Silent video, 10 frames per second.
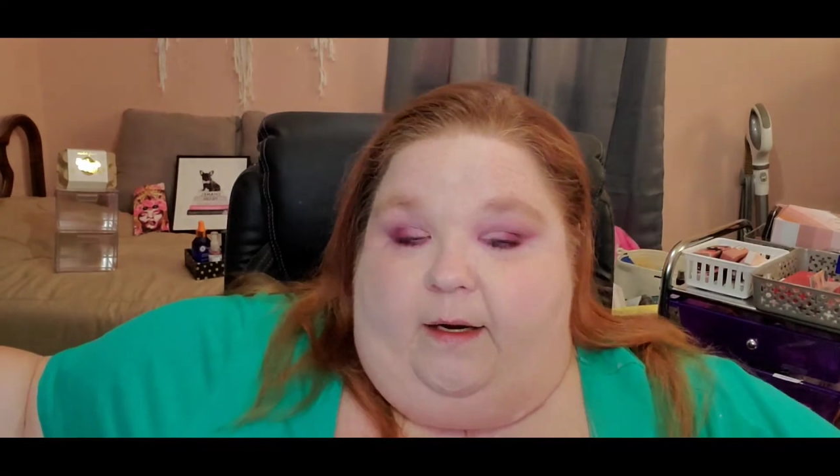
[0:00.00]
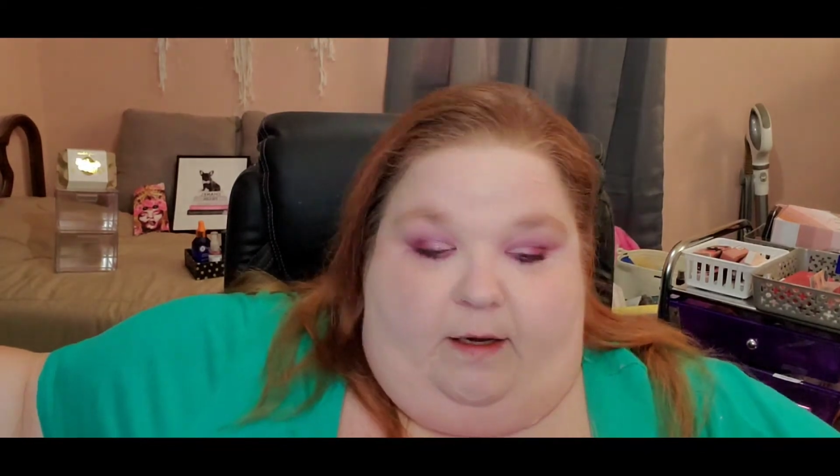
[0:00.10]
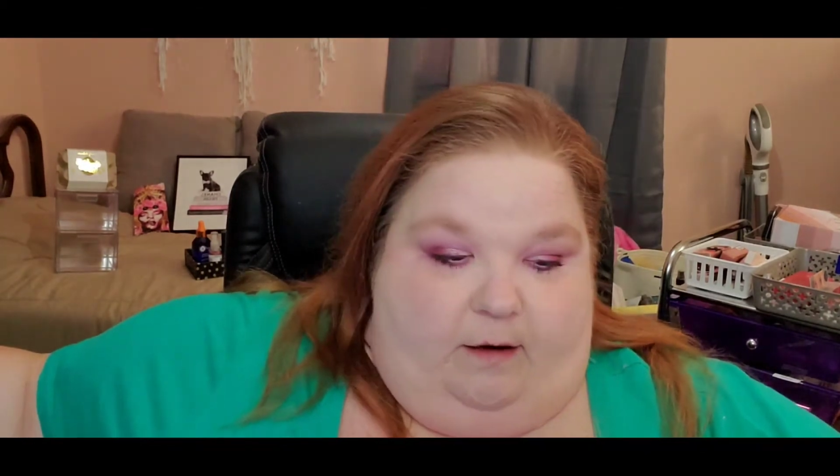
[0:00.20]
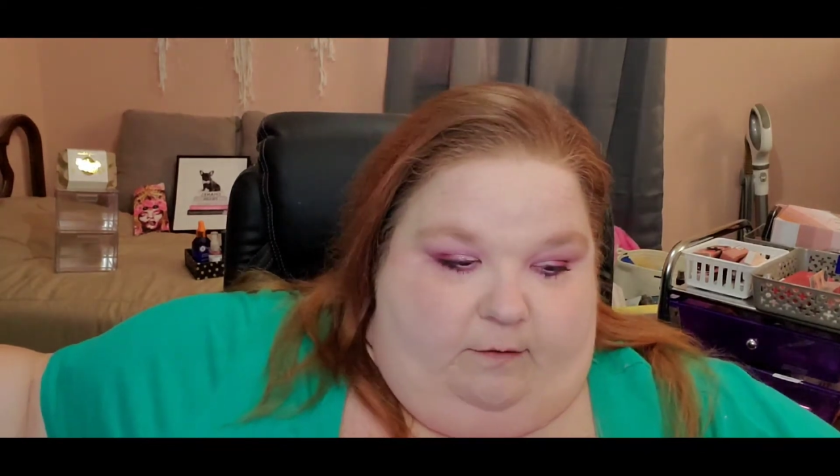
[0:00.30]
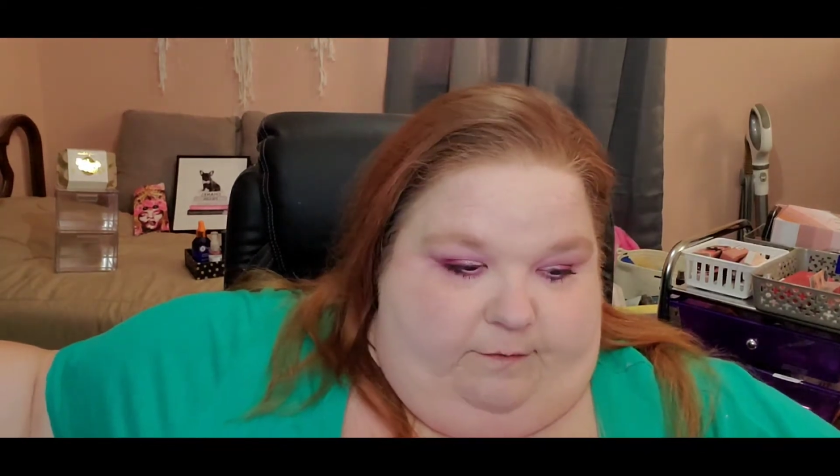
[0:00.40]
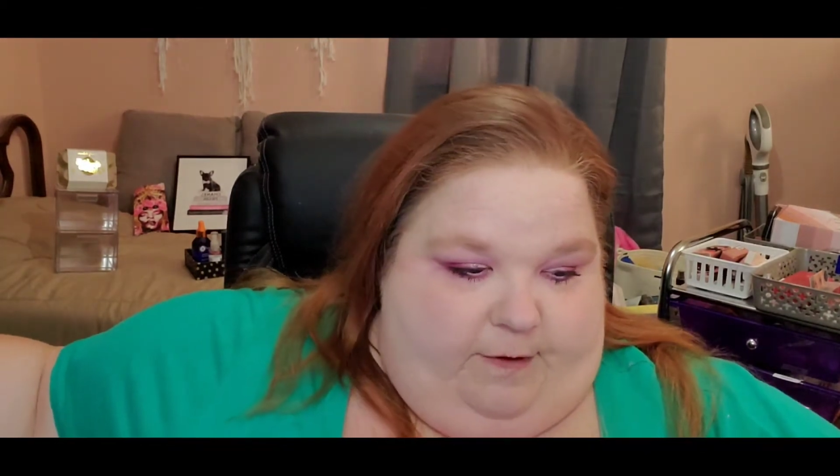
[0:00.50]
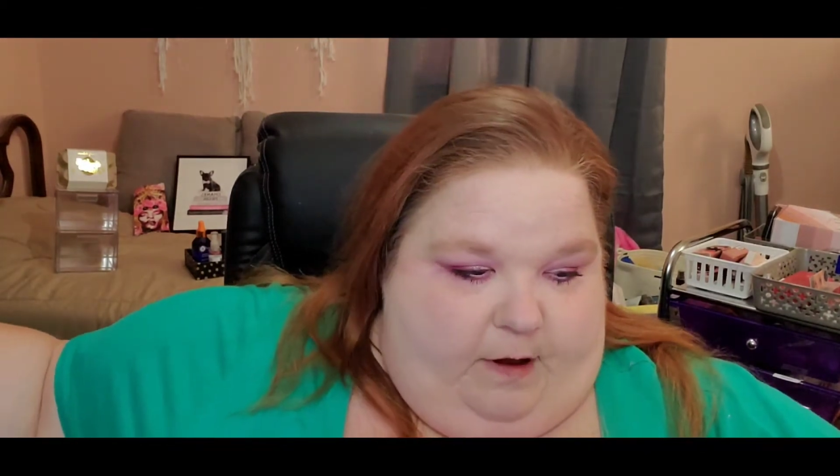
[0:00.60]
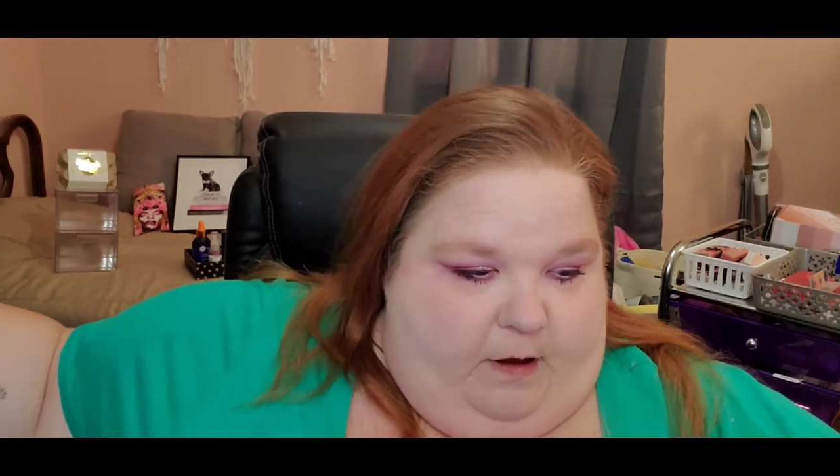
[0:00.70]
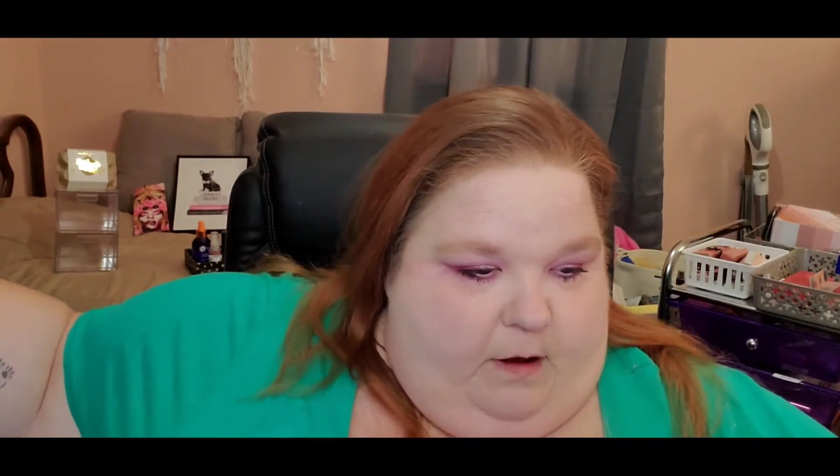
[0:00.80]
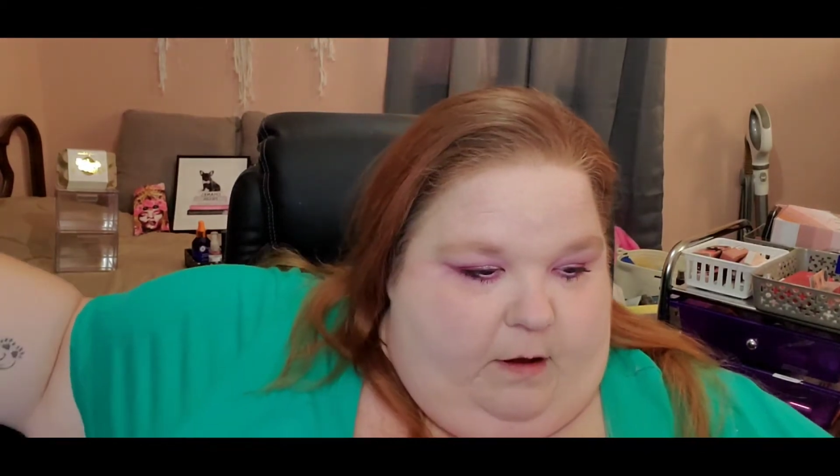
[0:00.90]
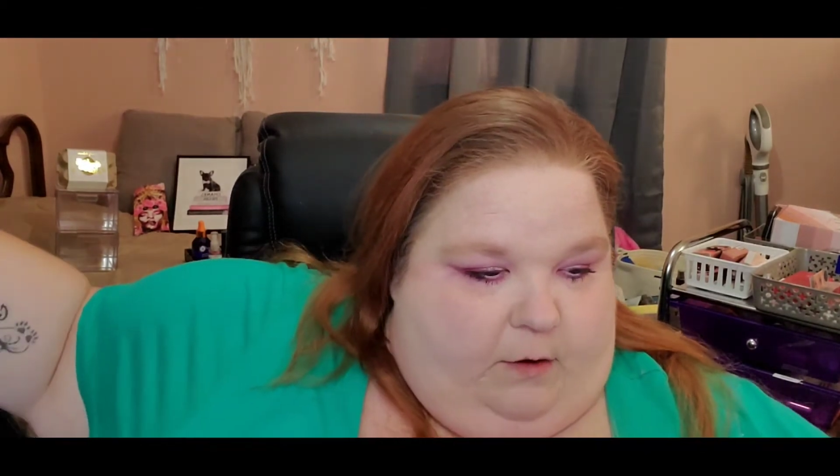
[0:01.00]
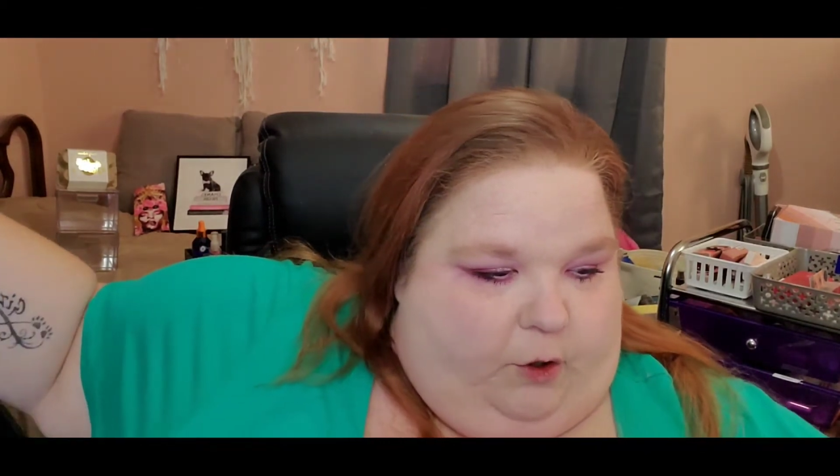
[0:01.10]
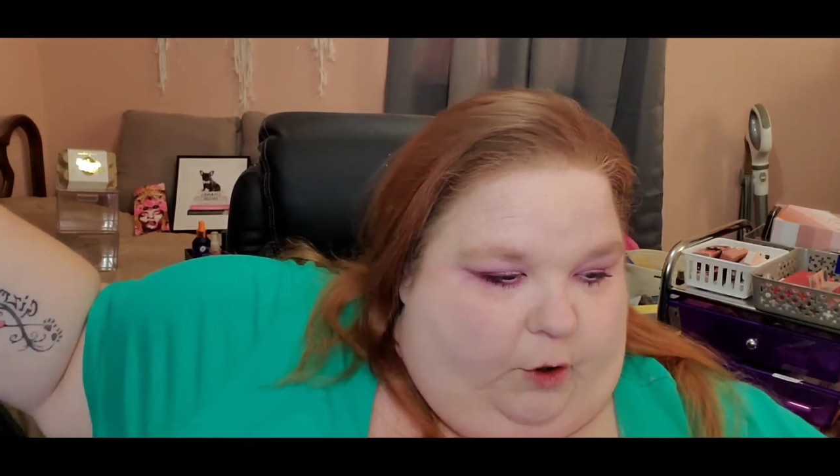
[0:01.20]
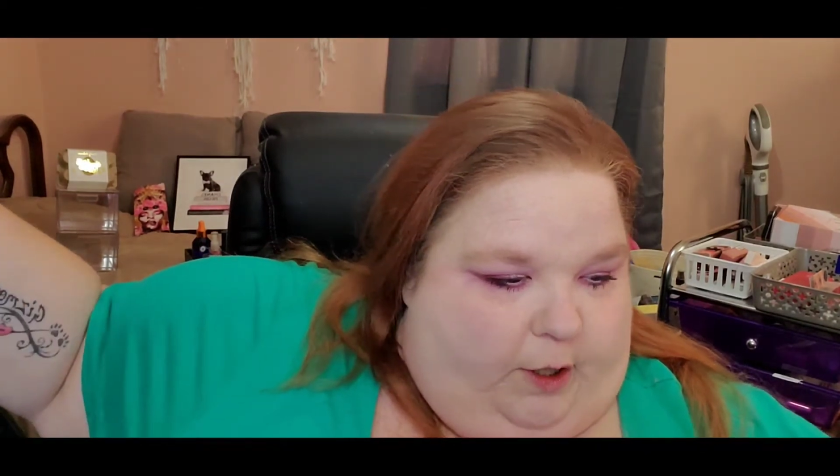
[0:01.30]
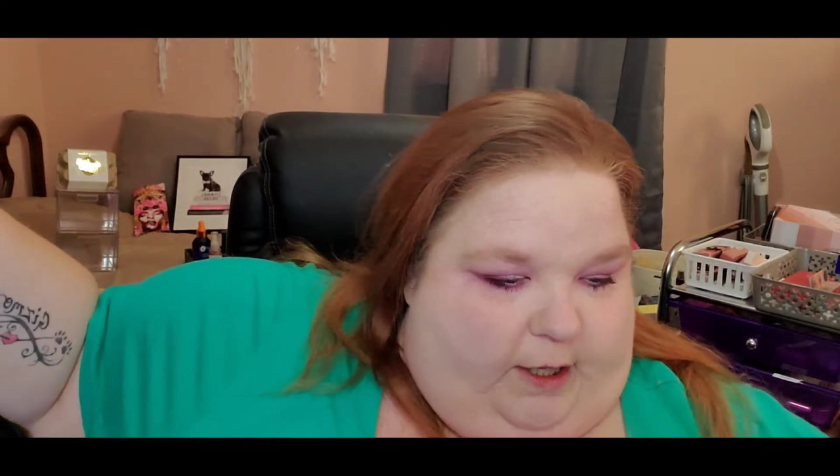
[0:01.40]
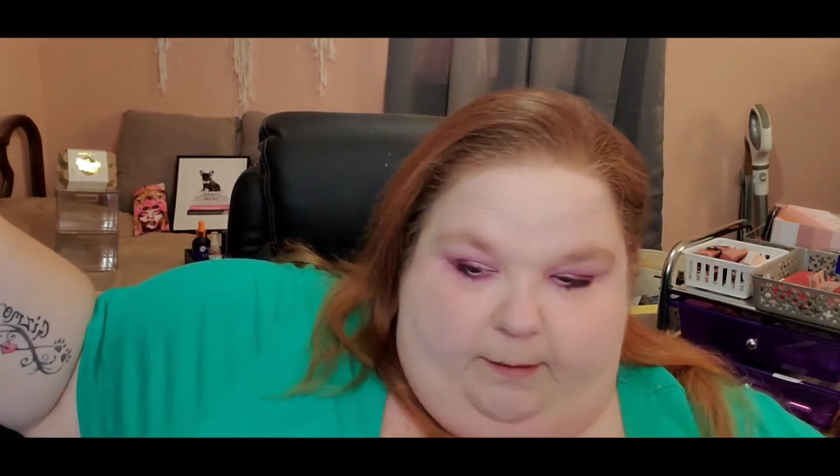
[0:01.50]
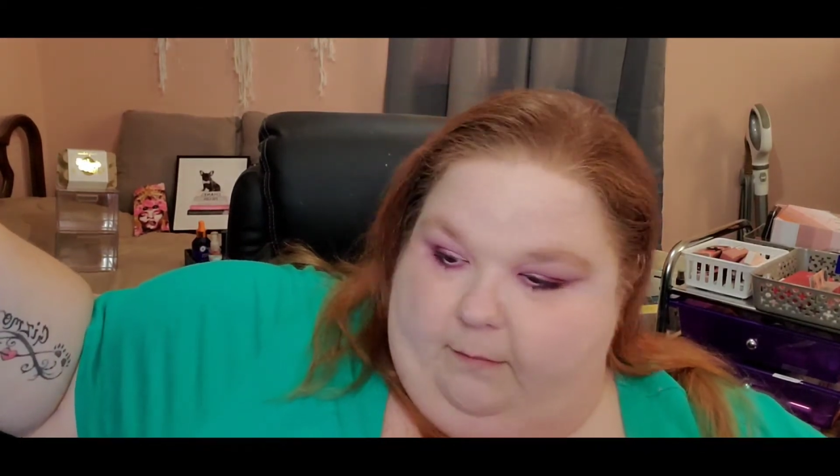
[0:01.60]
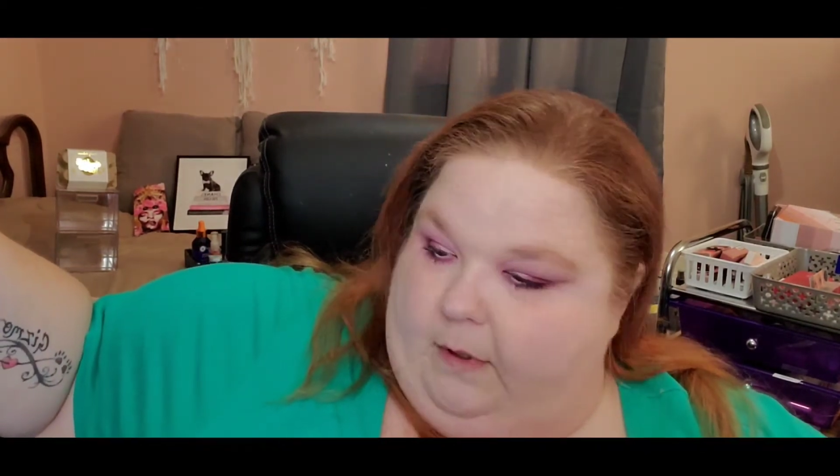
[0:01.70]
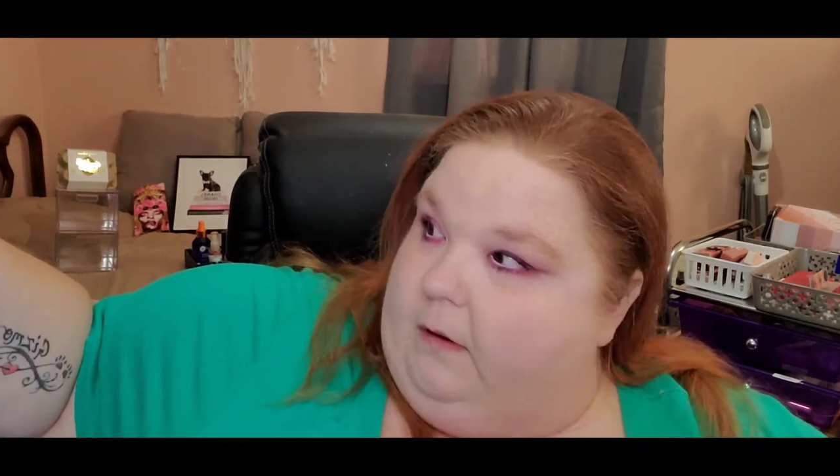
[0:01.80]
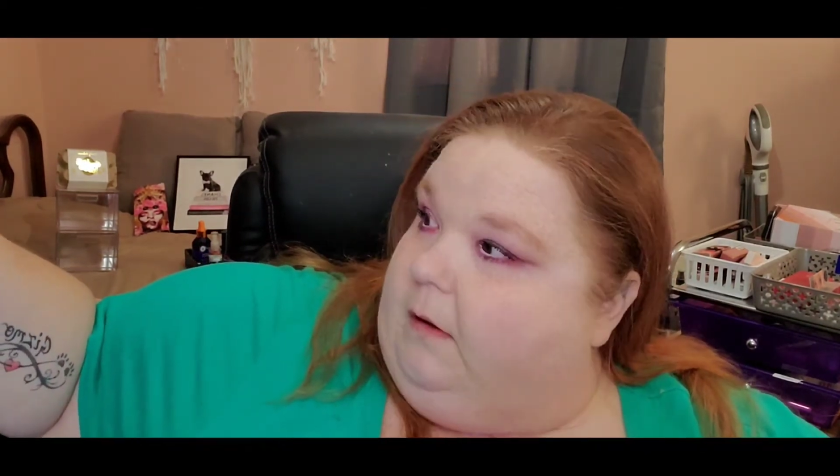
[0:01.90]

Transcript: of cream